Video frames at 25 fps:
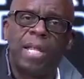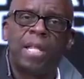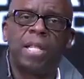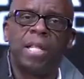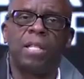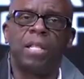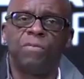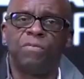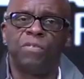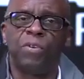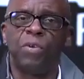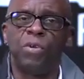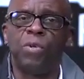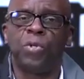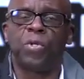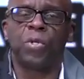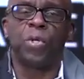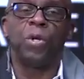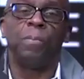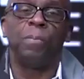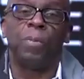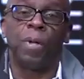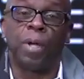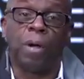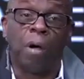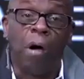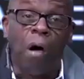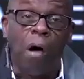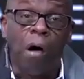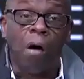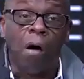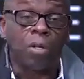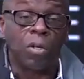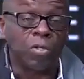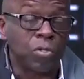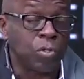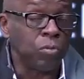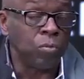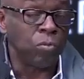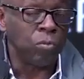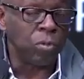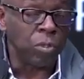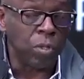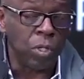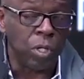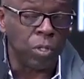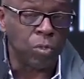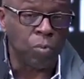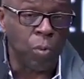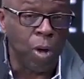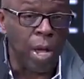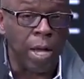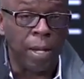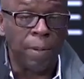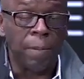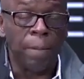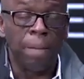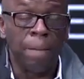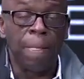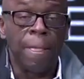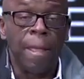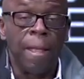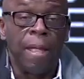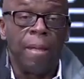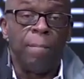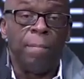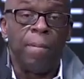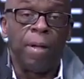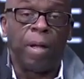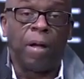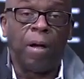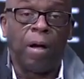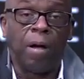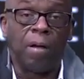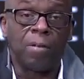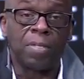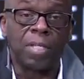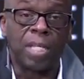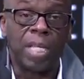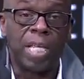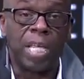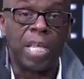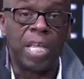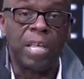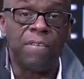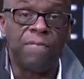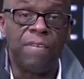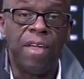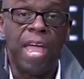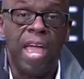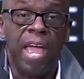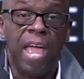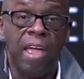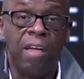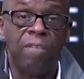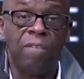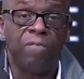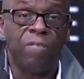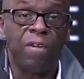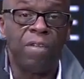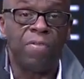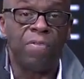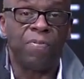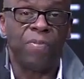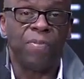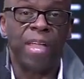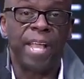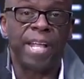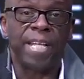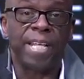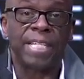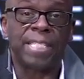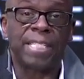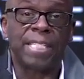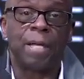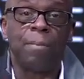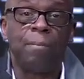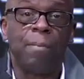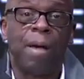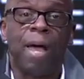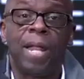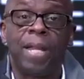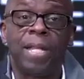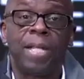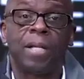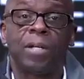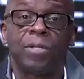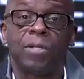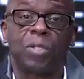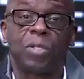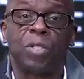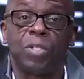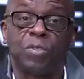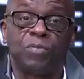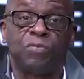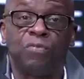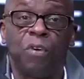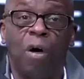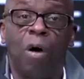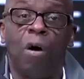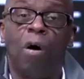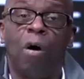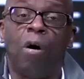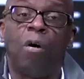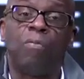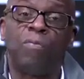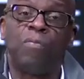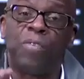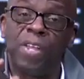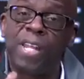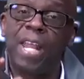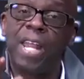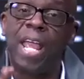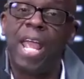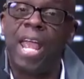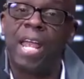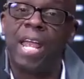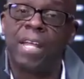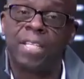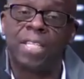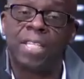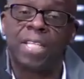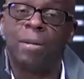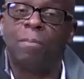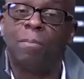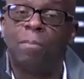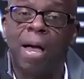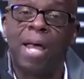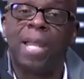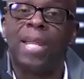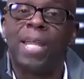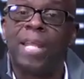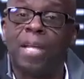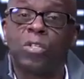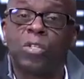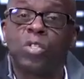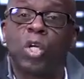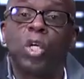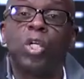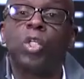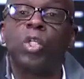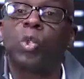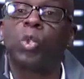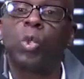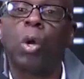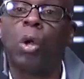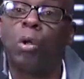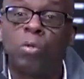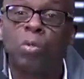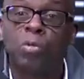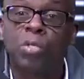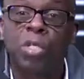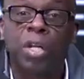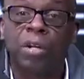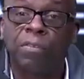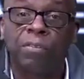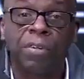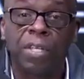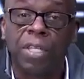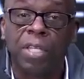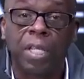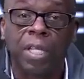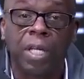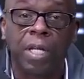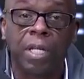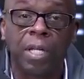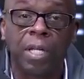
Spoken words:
in the future. Because here's what. Because if everything is somebody else's fault, then somebody else controls everything.